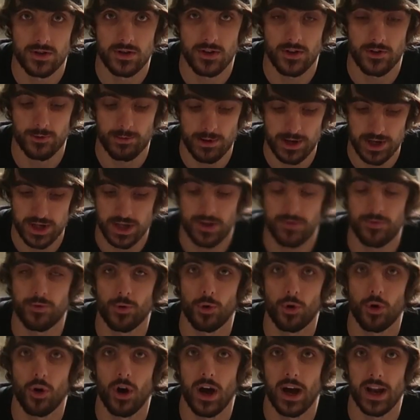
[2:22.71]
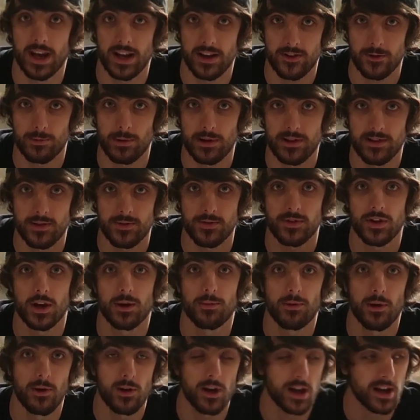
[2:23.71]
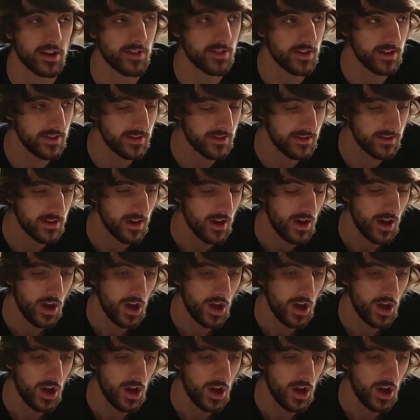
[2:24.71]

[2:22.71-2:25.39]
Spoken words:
especially for an expensive turbo like this.